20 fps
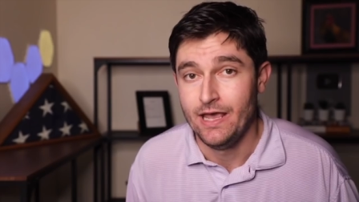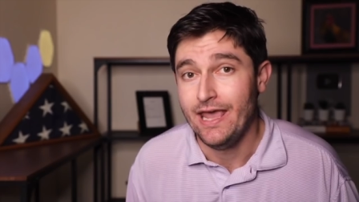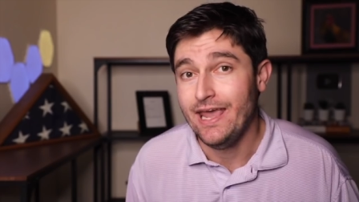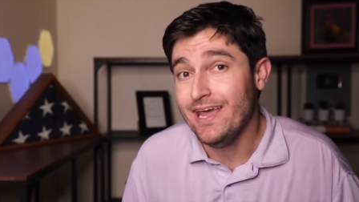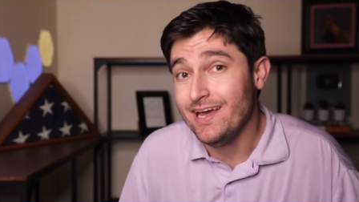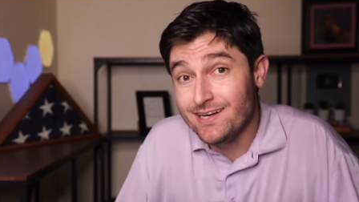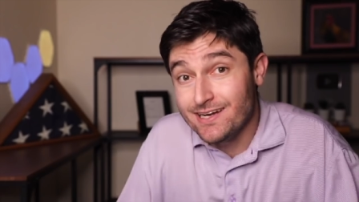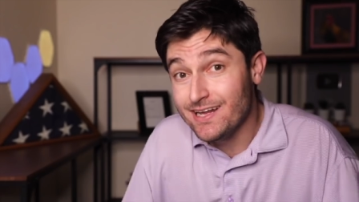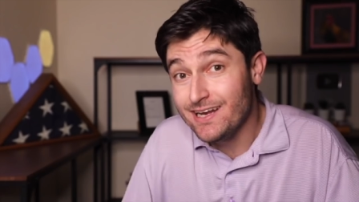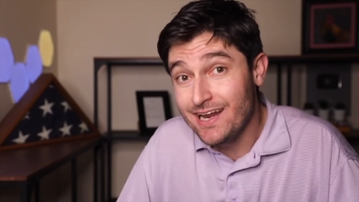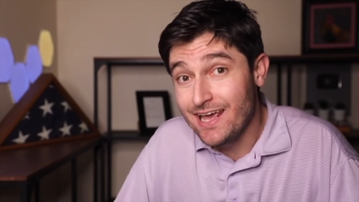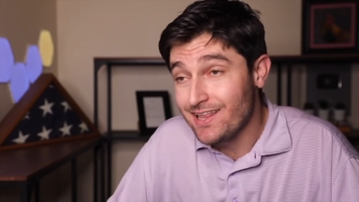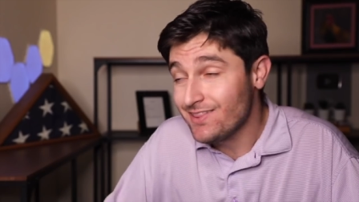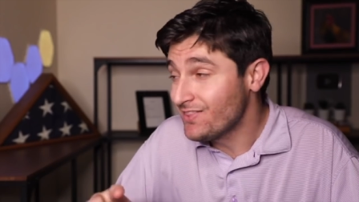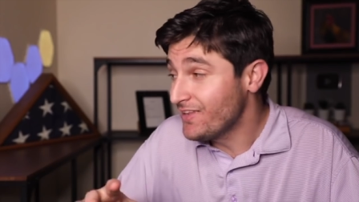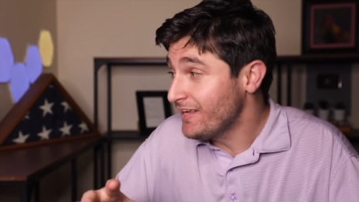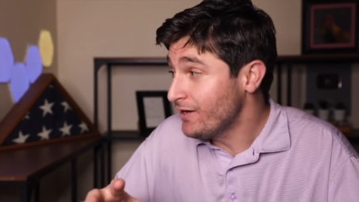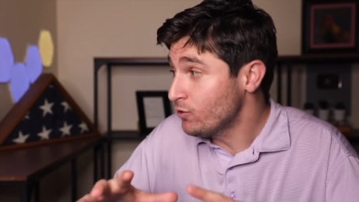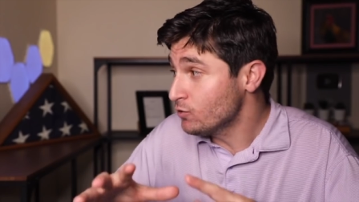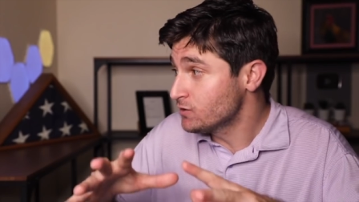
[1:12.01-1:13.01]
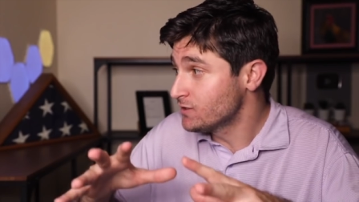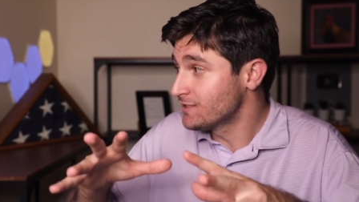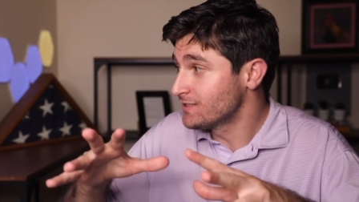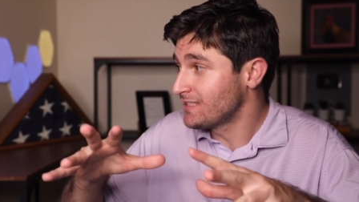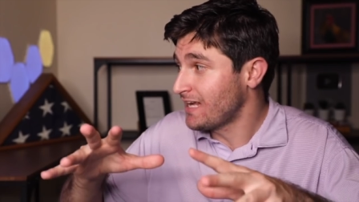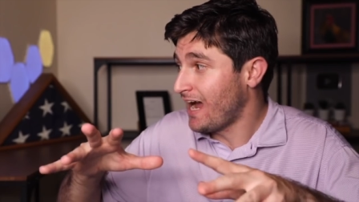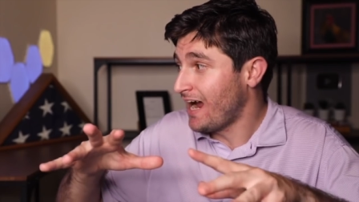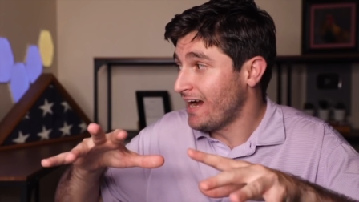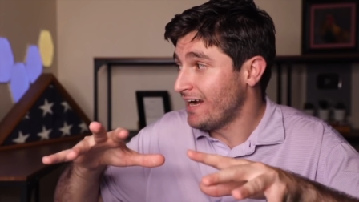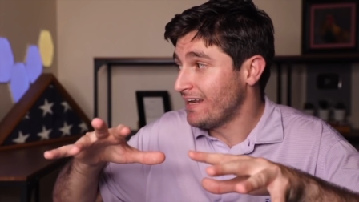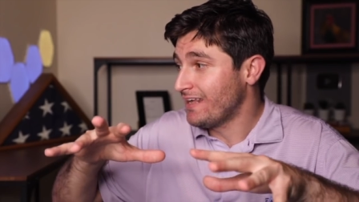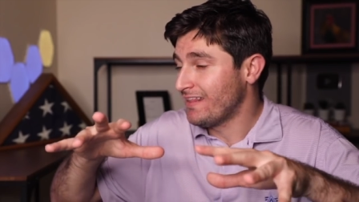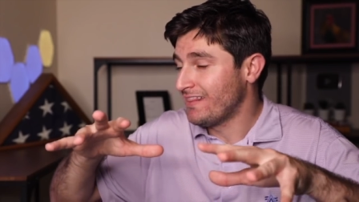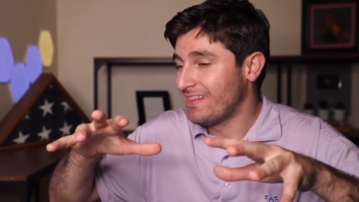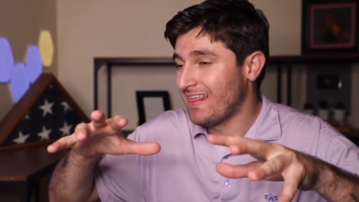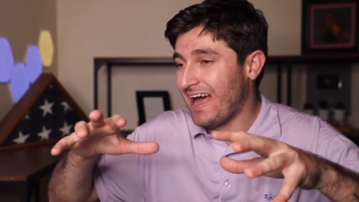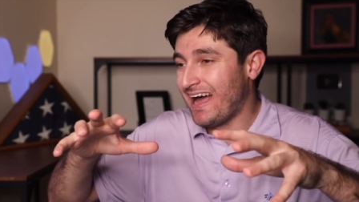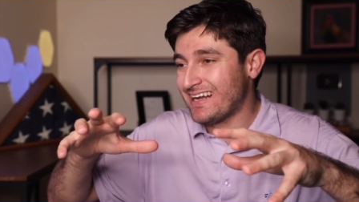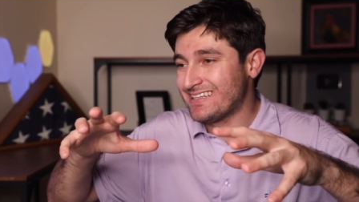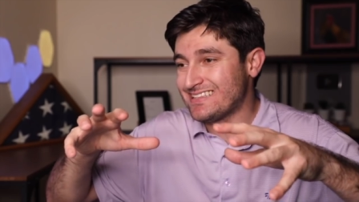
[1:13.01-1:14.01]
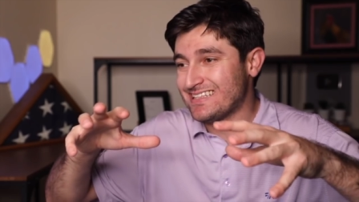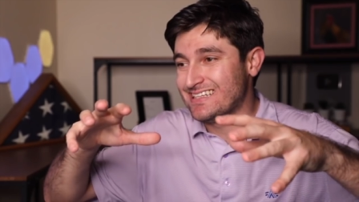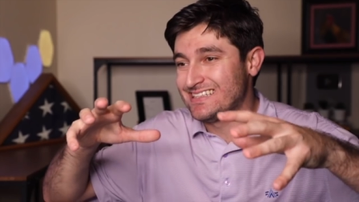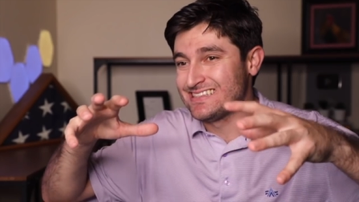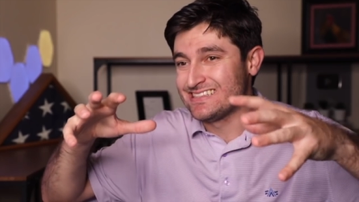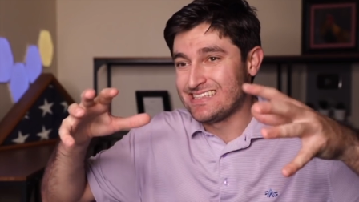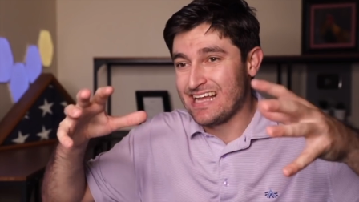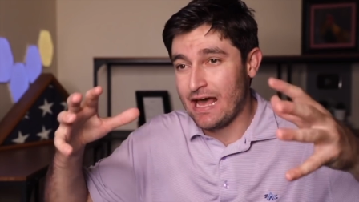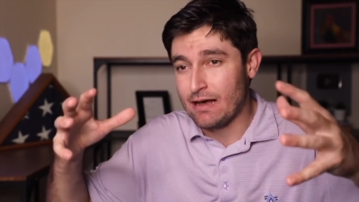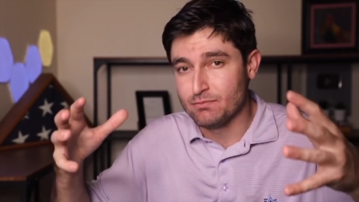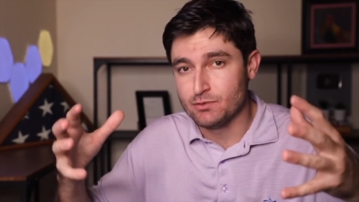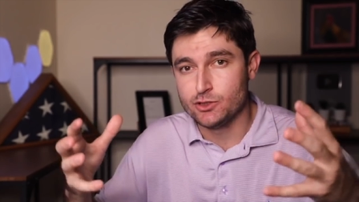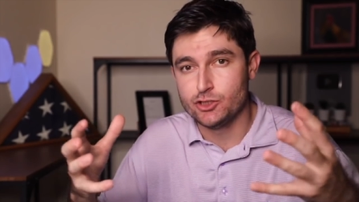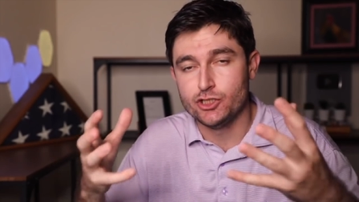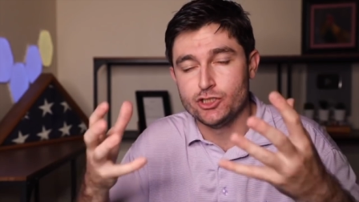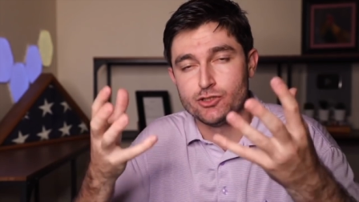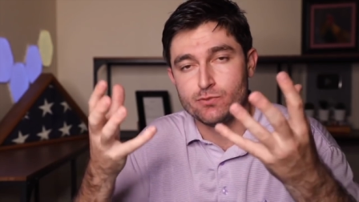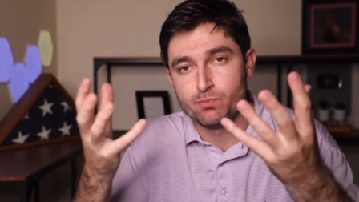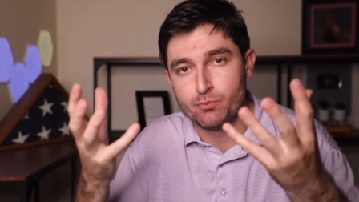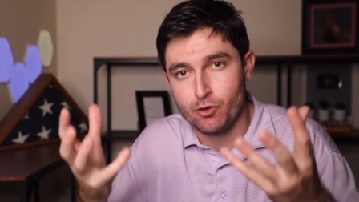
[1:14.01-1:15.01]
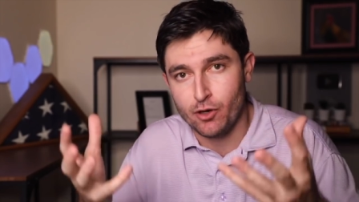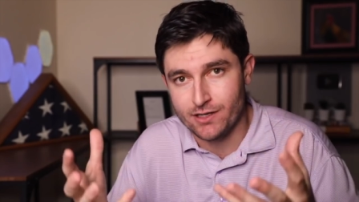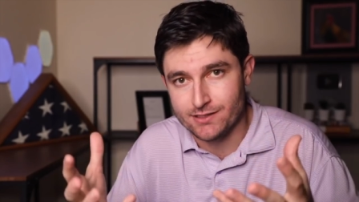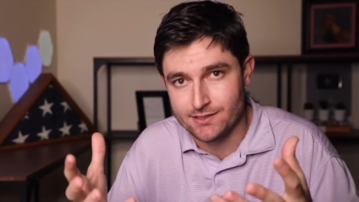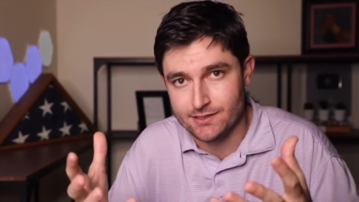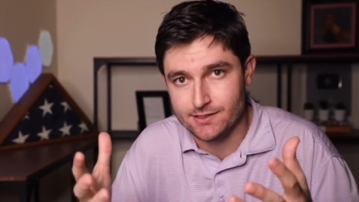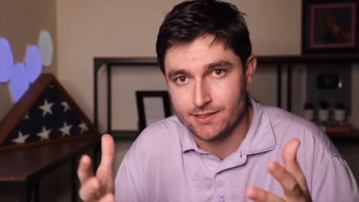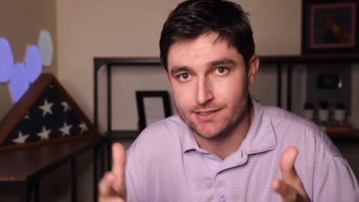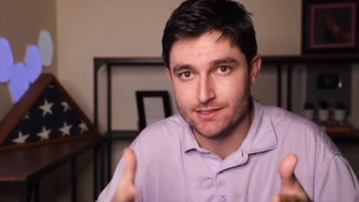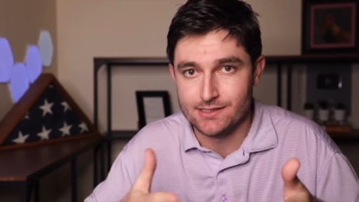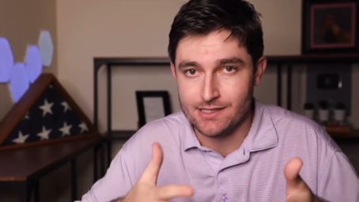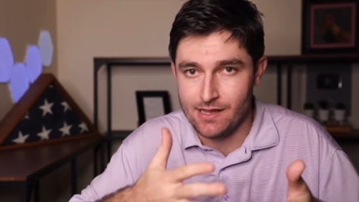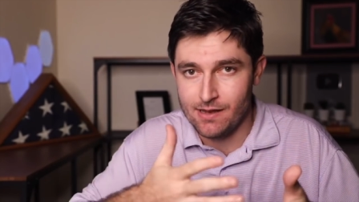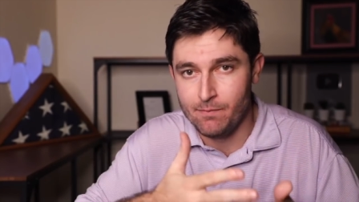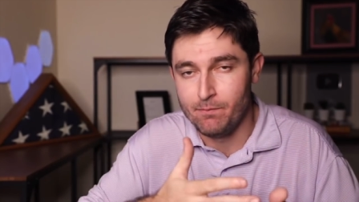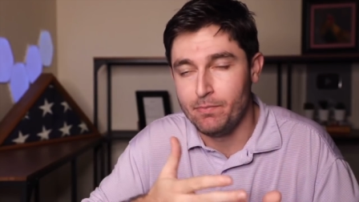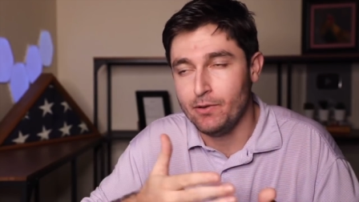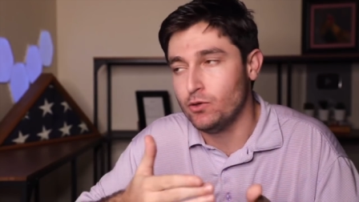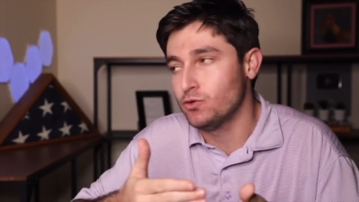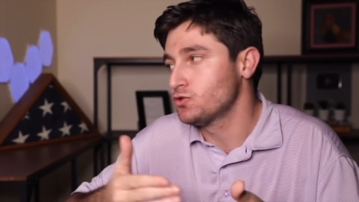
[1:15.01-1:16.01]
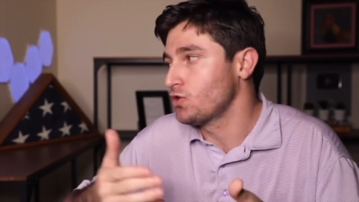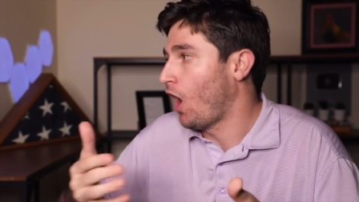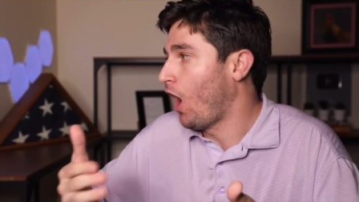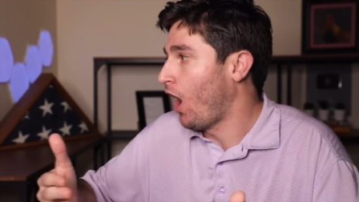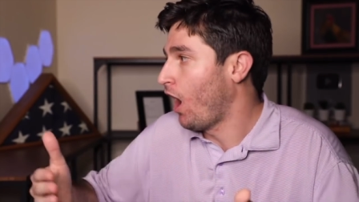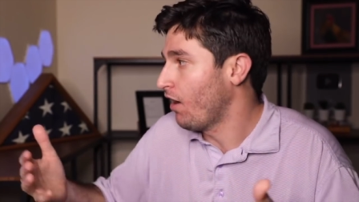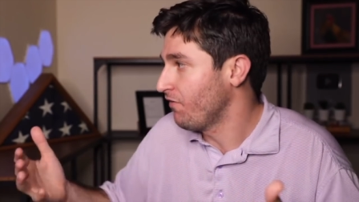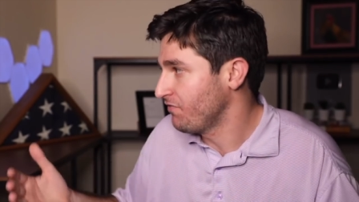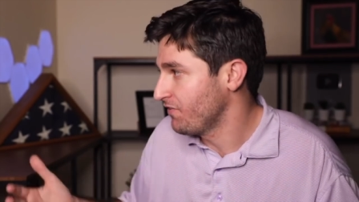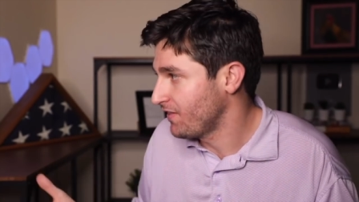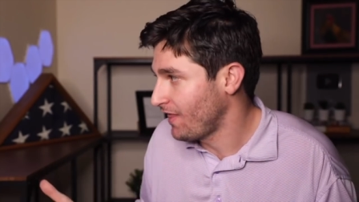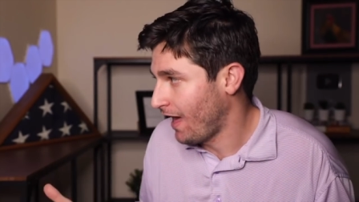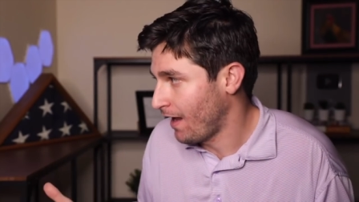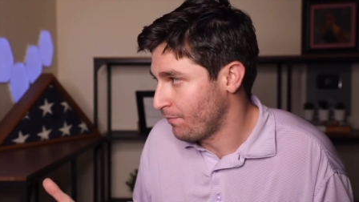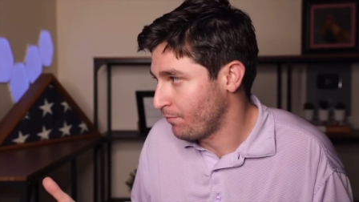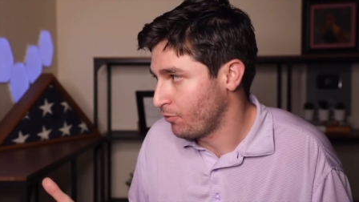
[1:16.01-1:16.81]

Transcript: And in a legal society that establishes precedent and builds off of that